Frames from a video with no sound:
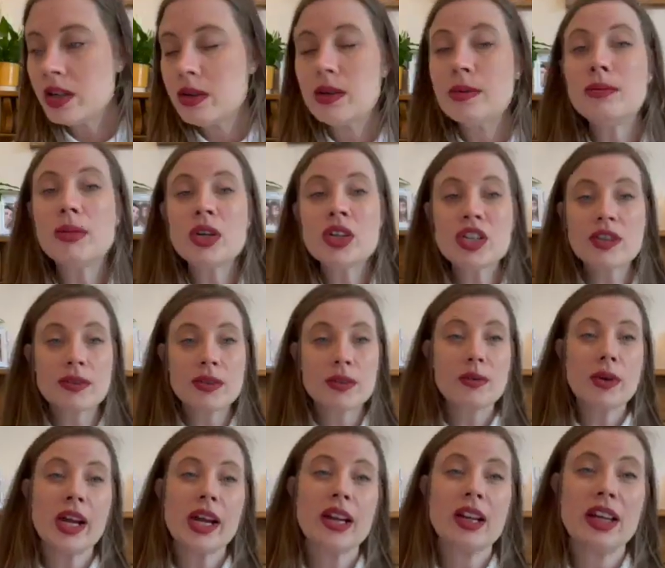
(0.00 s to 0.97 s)
much of the
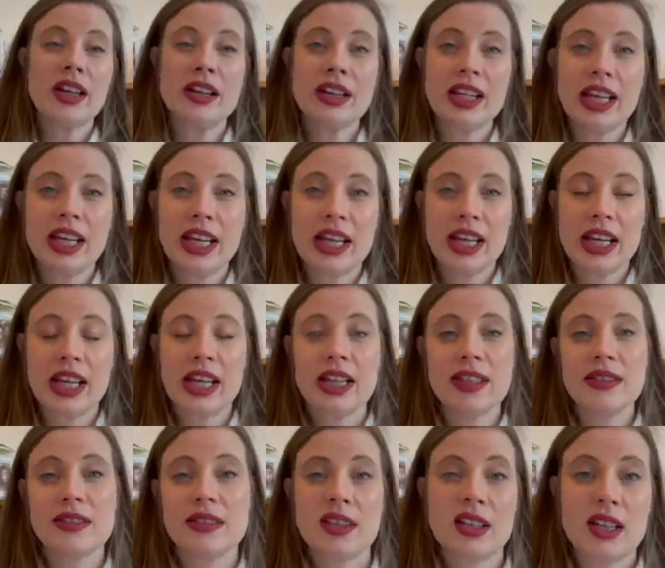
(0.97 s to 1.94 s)
workload here
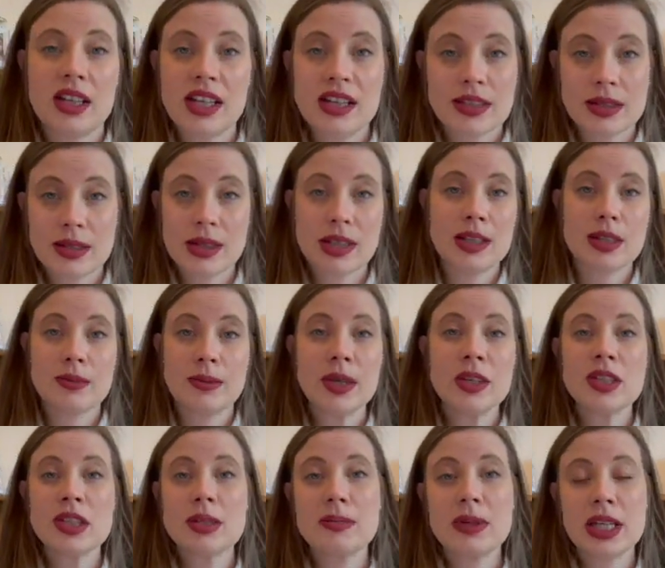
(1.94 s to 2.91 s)
is, is, is
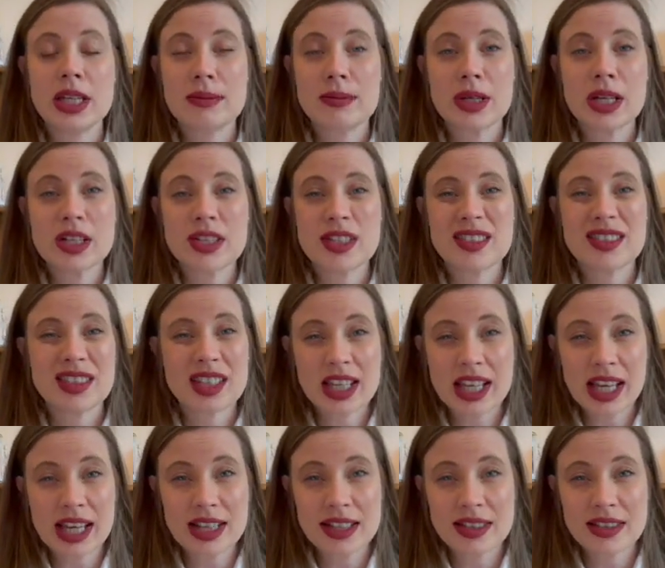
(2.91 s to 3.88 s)
supposed to be emergency
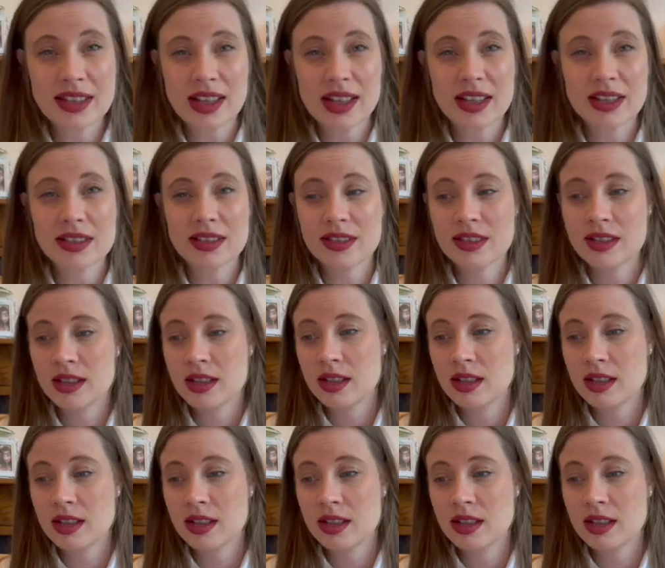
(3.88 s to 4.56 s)
cases,